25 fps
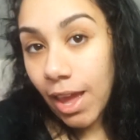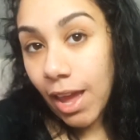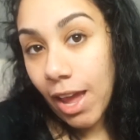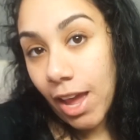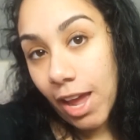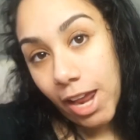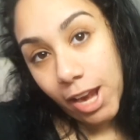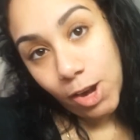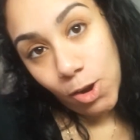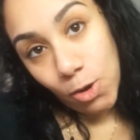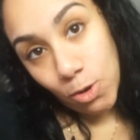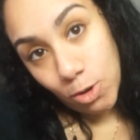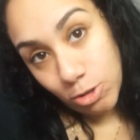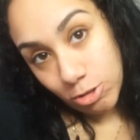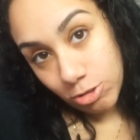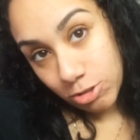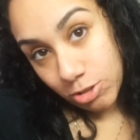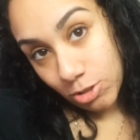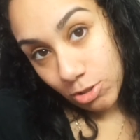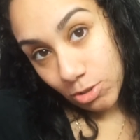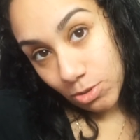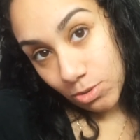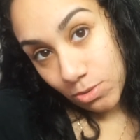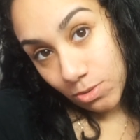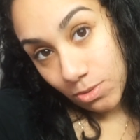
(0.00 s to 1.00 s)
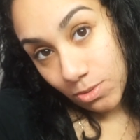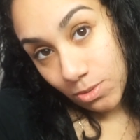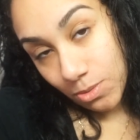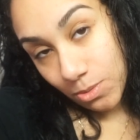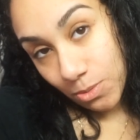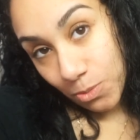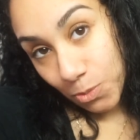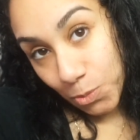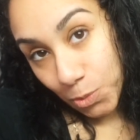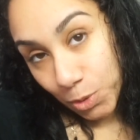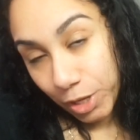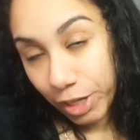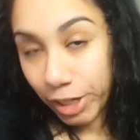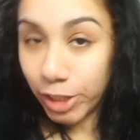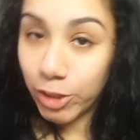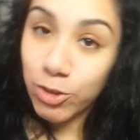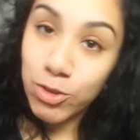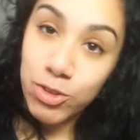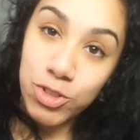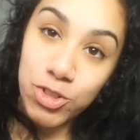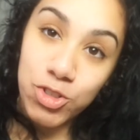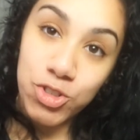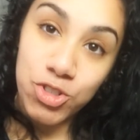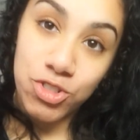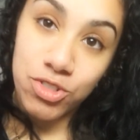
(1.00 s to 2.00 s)
And also what I
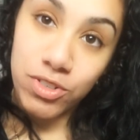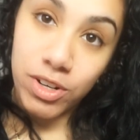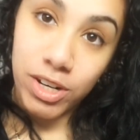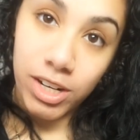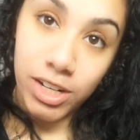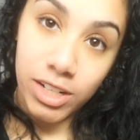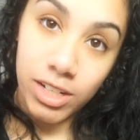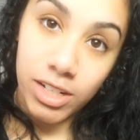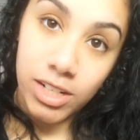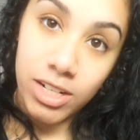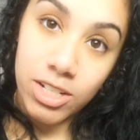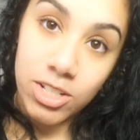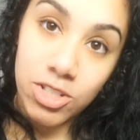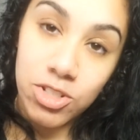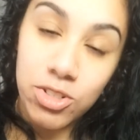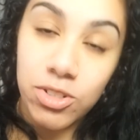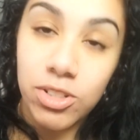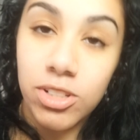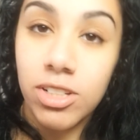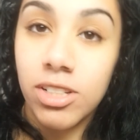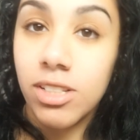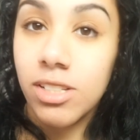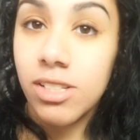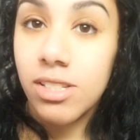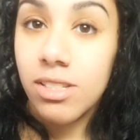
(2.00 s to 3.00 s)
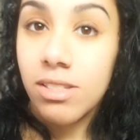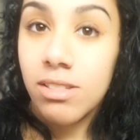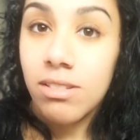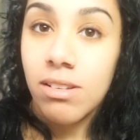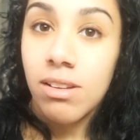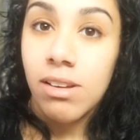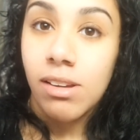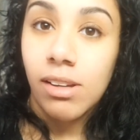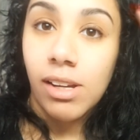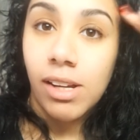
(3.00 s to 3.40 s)
use to straighten it so it looks